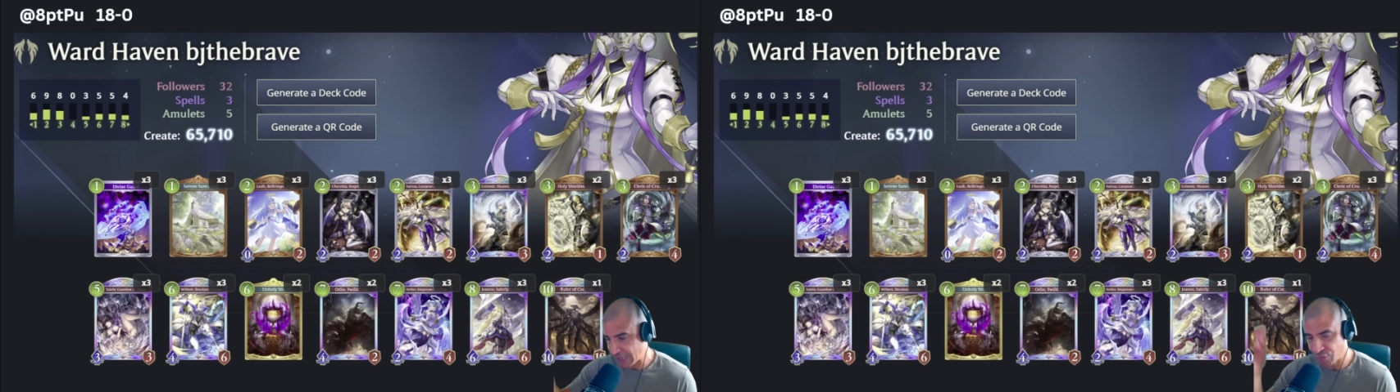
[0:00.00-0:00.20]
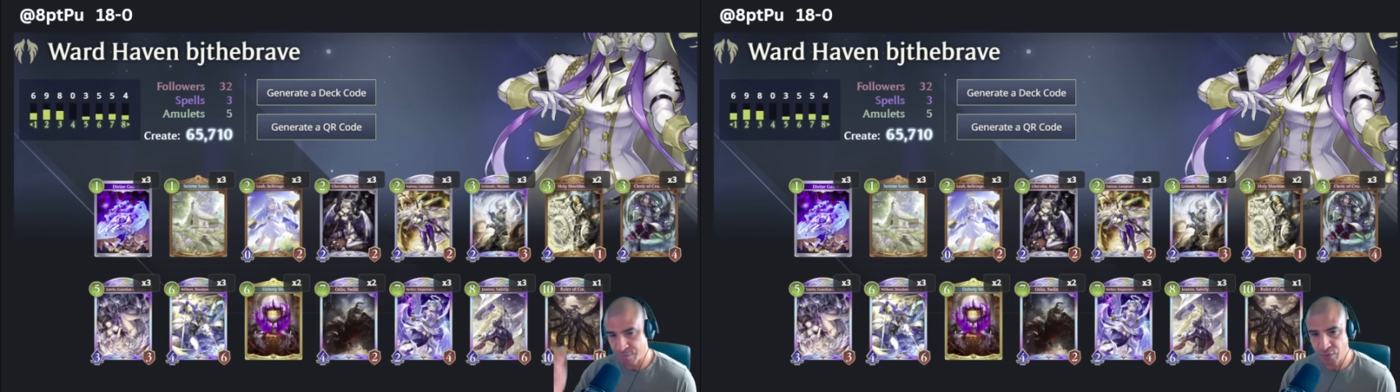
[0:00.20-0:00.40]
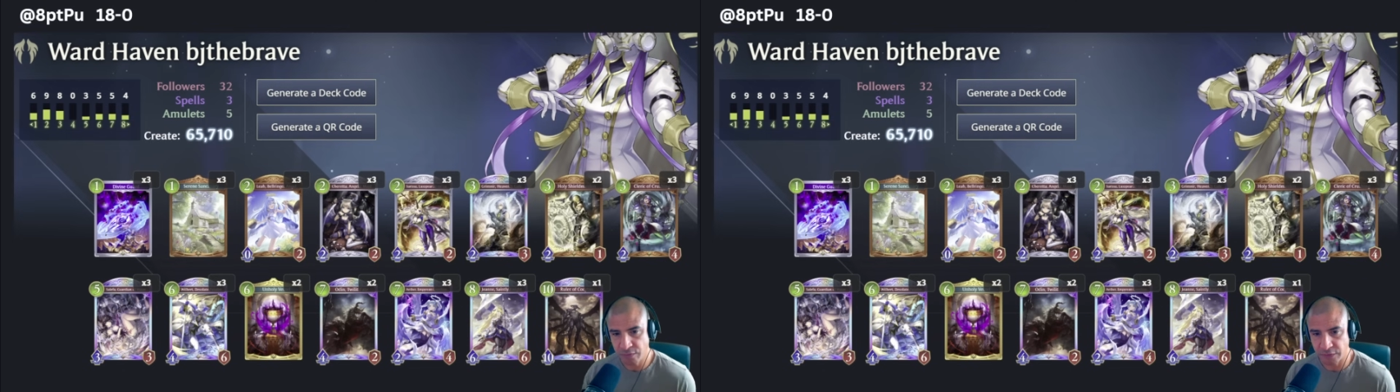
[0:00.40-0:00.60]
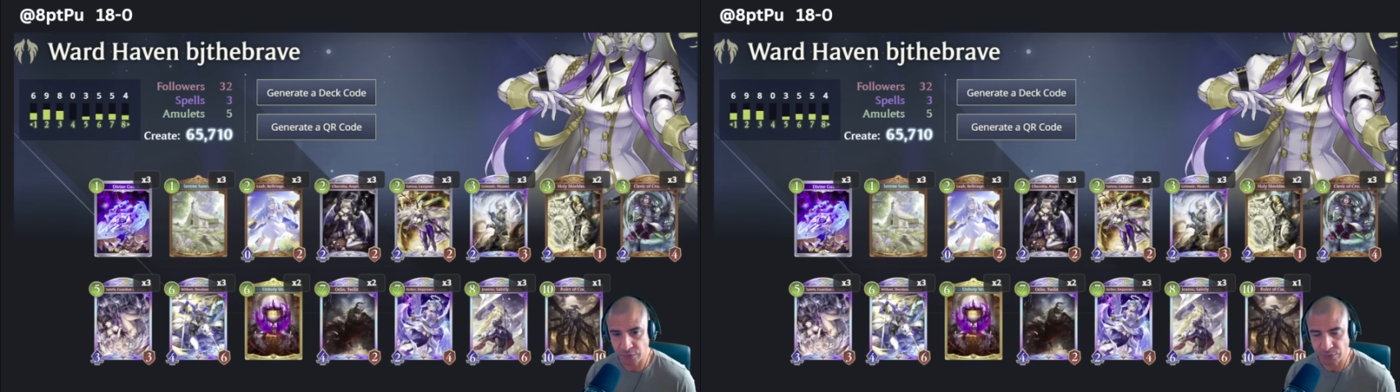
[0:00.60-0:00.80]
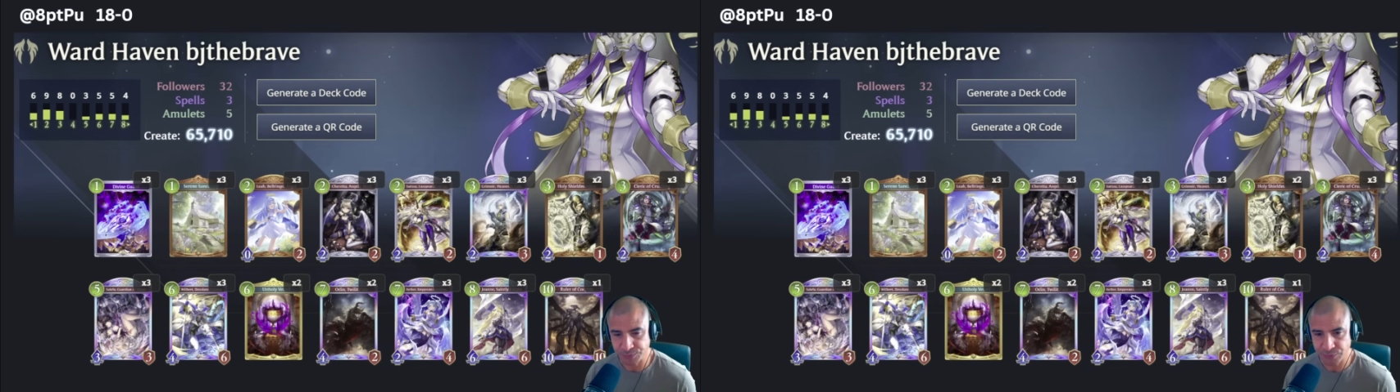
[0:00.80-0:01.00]

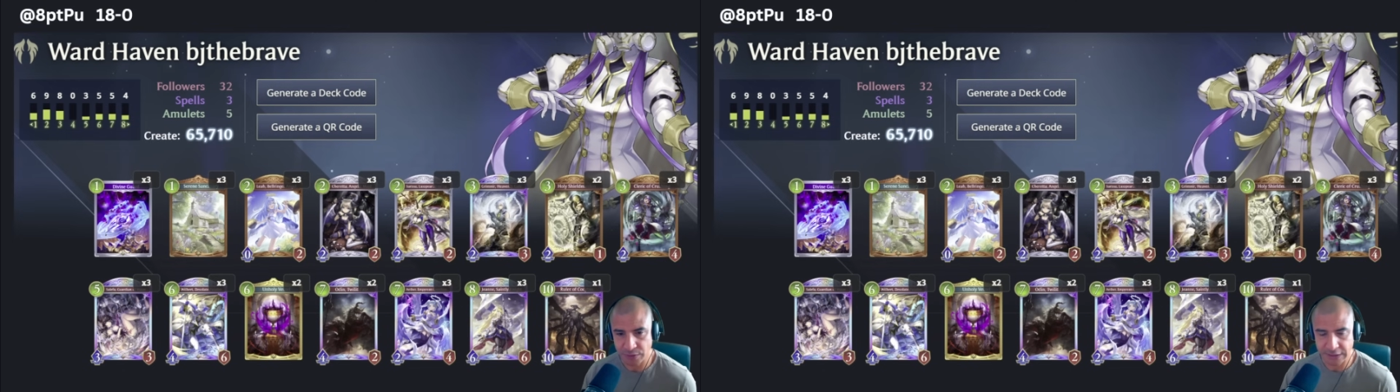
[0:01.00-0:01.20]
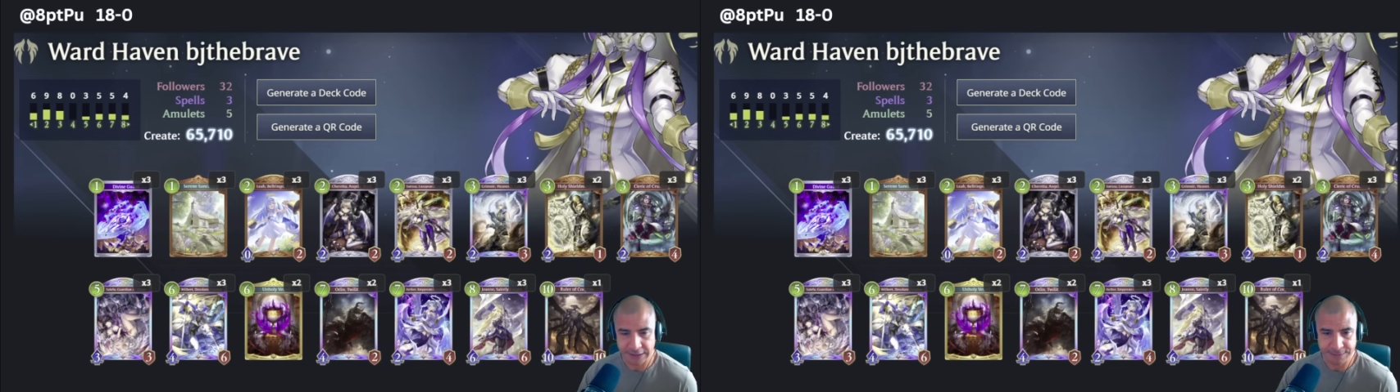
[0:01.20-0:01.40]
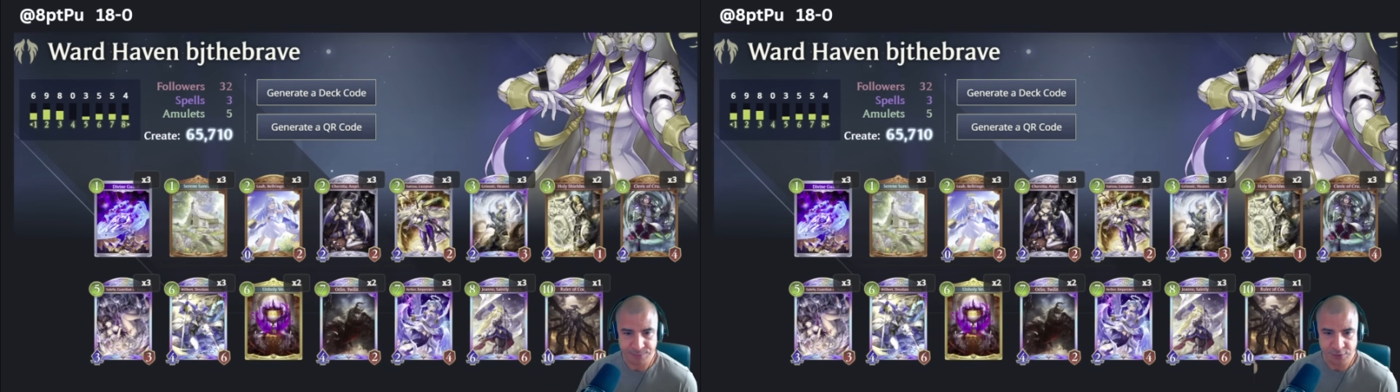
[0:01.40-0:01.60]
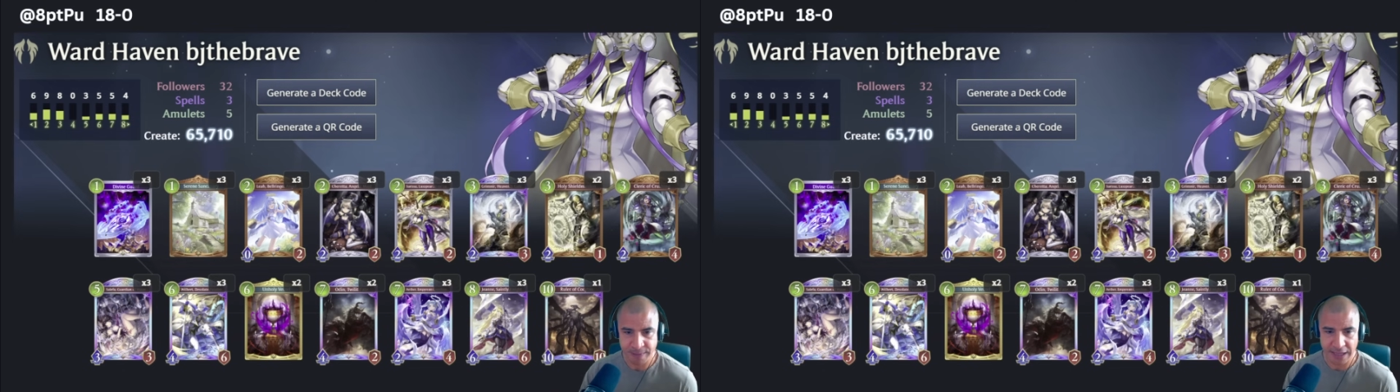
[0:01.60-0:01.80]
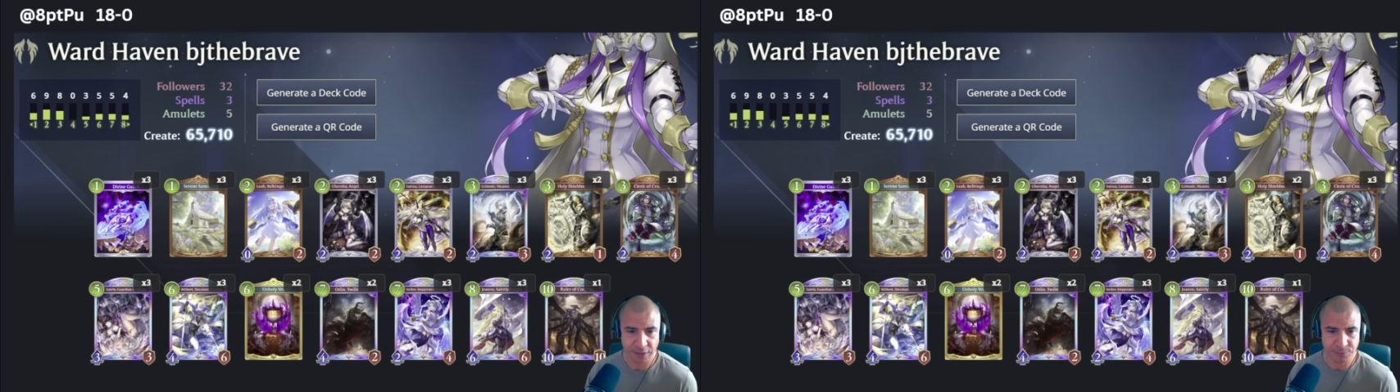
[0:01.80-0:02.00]
removal
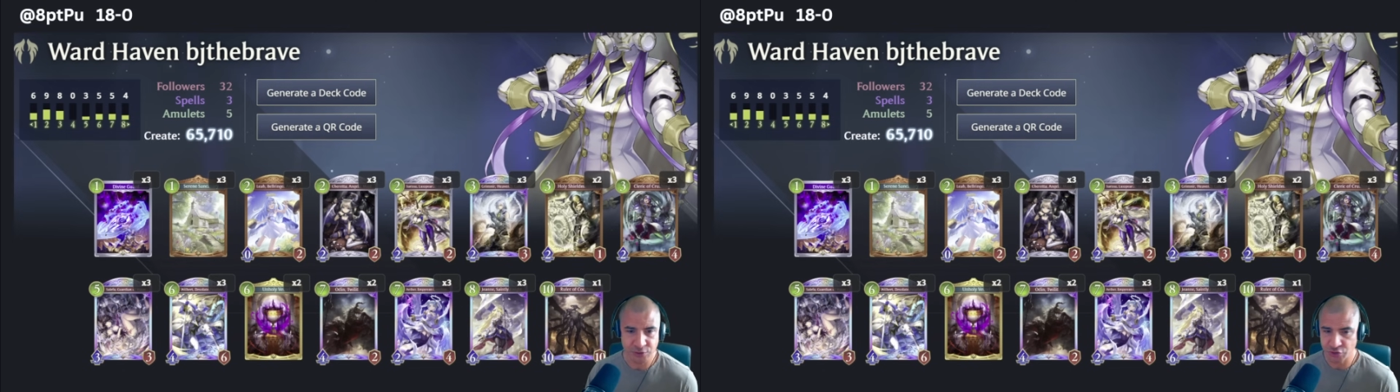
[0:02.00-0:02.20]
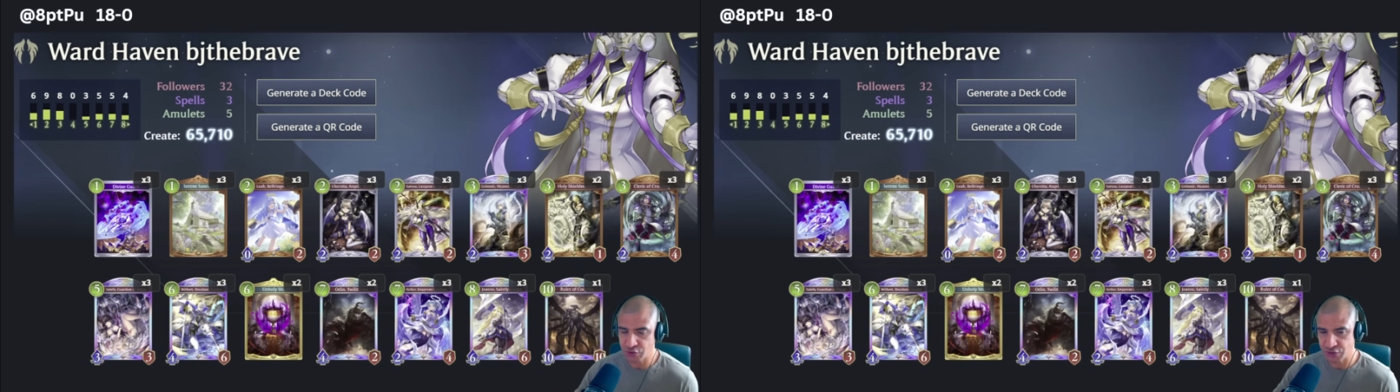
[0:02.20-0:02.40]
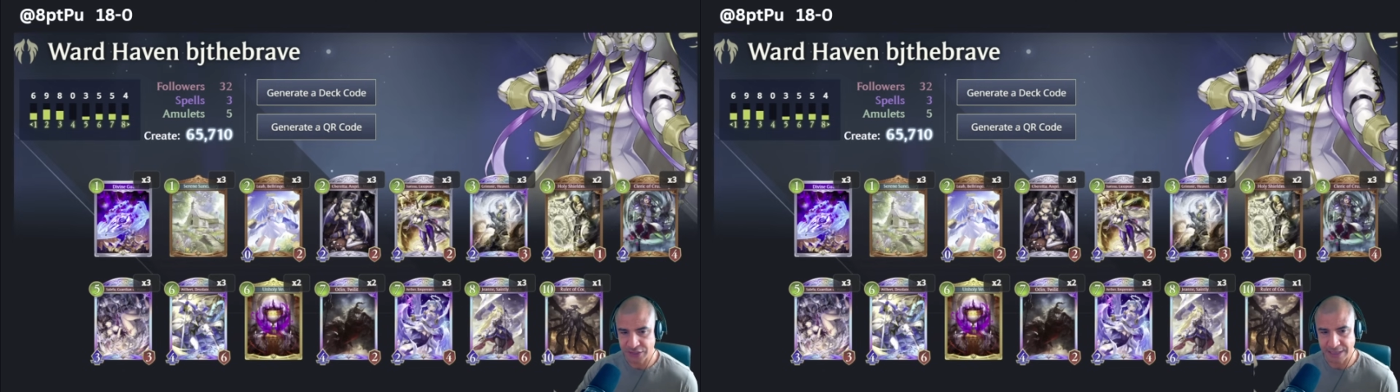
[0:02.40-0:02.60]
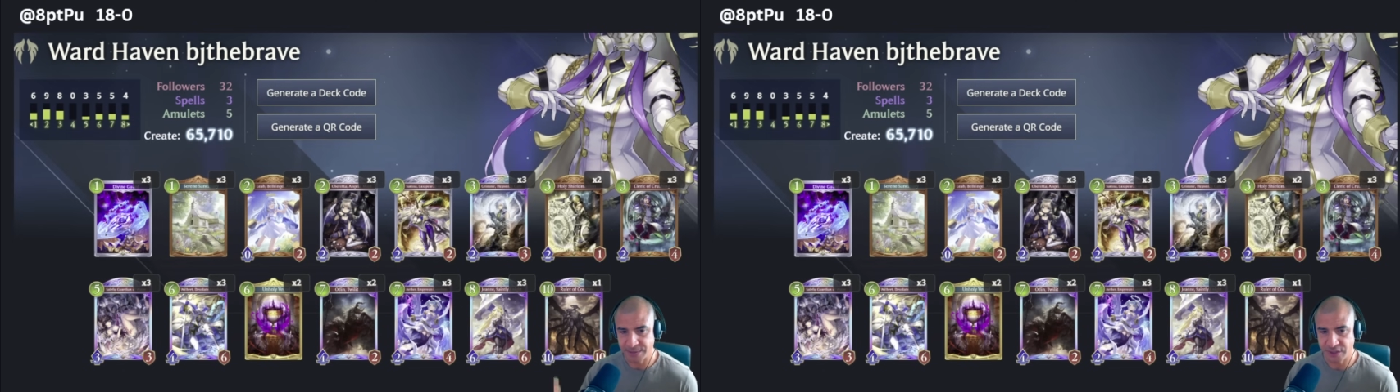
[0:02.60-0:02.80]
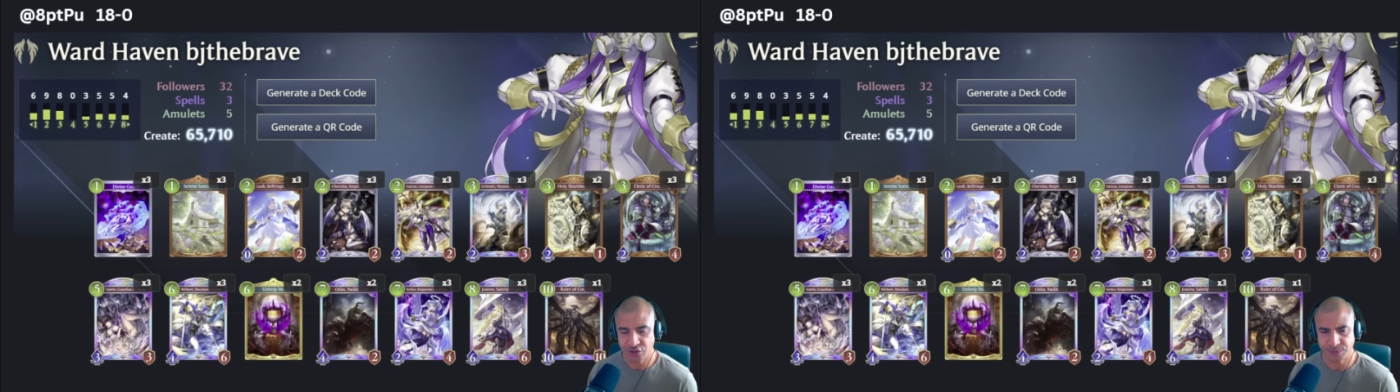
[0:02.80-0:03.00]
spell that just does
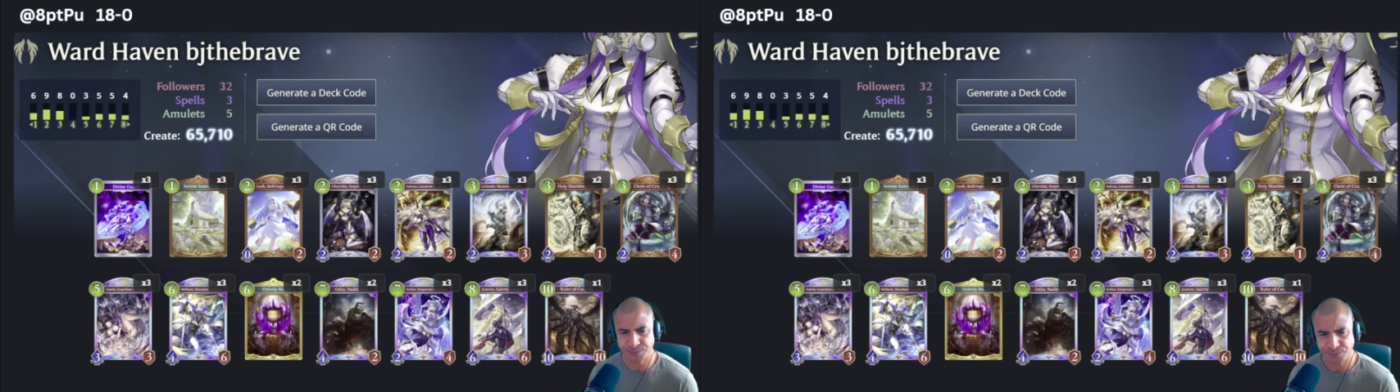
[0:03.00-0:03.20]
damage,